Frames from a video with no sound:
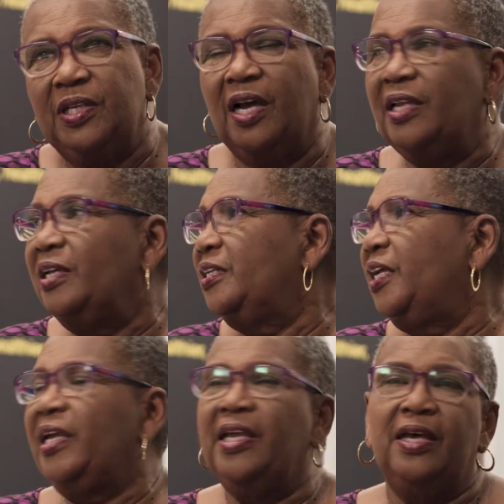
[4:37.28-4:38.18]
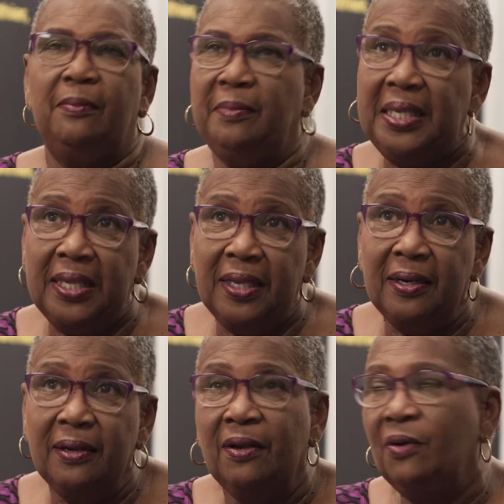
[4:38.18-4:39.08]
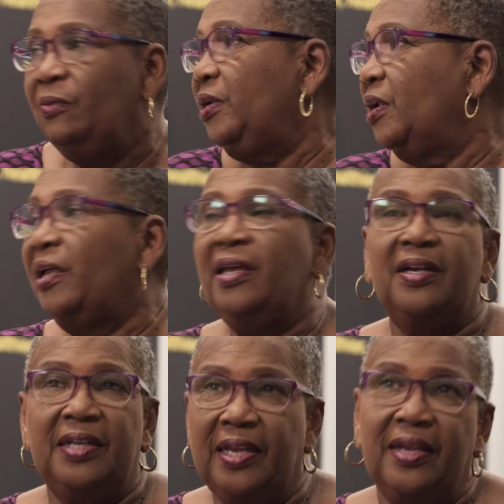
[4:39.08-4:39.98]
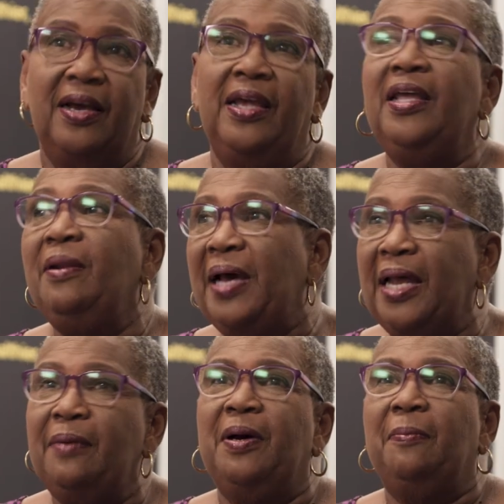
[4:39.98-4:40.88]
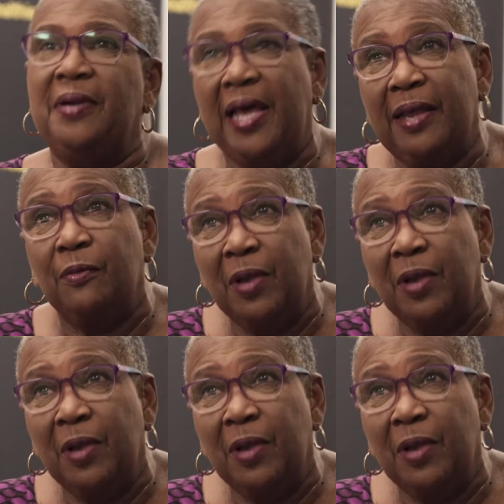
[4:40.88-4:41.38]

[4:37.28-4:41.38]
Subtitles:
not here to take care of the men. We're not here to take care of anybody but black